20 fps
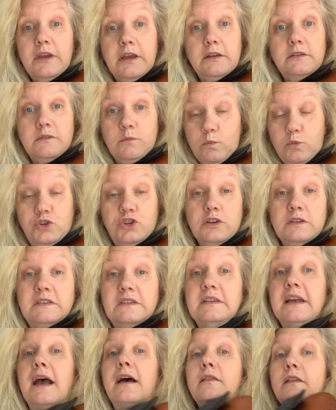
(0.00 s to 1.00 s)
It should
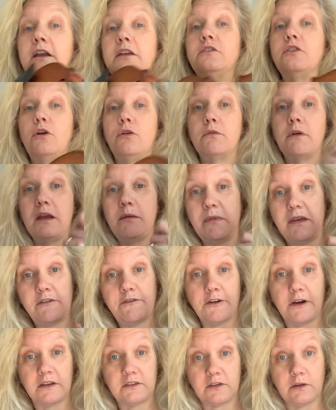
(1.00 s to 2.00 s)
sound like do, re, mi,
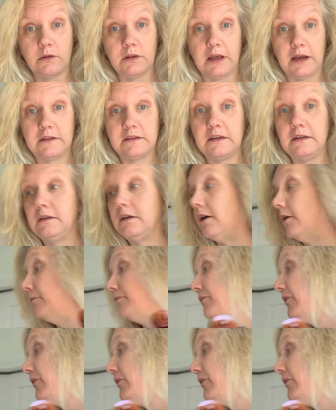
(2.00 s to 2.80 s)
fa, sol, la, ti, do.